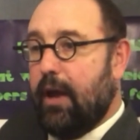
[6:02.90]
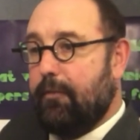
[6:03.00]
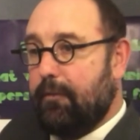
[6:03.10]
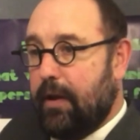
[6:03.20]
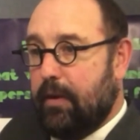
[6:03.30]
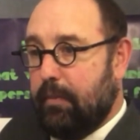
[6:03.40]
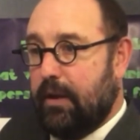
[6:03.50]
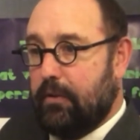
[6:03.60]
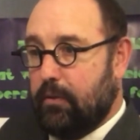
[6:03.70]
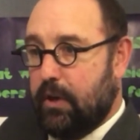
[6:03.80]
have
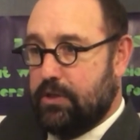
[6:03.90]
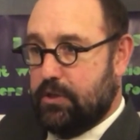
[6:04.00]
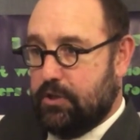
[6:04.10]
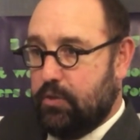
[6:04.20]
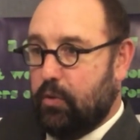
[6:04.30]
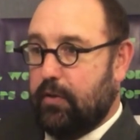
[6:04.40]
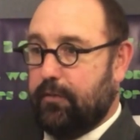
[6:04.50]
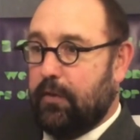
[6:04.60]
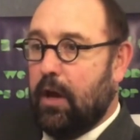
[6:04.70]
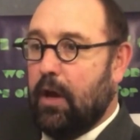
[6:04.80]
fundamental questions, you would
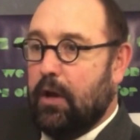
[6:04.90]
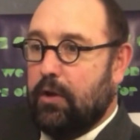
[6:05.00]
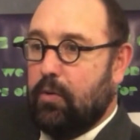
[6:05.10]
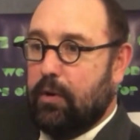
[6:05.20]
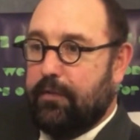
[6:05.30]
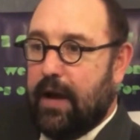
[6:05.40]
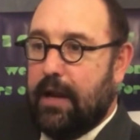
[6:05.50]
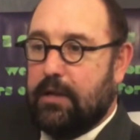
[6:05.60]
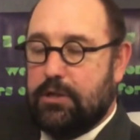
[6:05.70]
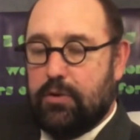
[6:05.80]
have you would have
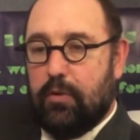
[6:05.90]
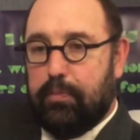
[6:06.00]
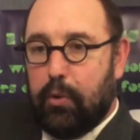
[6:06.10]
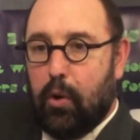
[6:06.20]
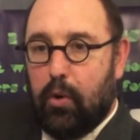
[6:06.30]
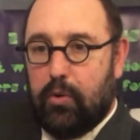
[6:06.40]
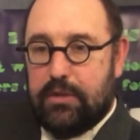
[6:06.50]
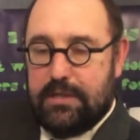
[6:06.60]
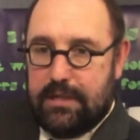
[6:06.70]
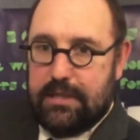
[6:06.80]
understood
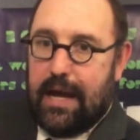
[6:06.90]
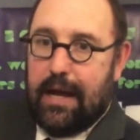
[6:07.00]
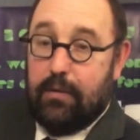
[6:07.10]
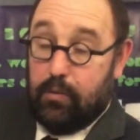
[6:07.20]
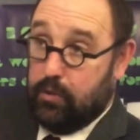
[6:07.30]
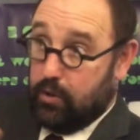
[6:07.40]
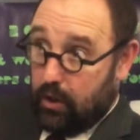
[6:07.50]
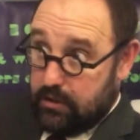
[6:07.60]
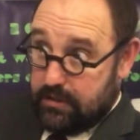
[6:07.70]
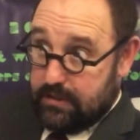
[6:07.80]
Paul's design, or
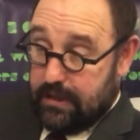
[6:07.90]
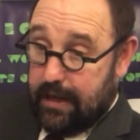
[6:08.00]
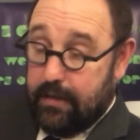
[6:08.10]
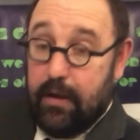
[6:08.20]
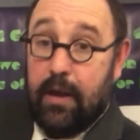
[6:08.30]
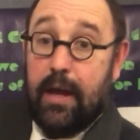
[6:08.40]
God's design,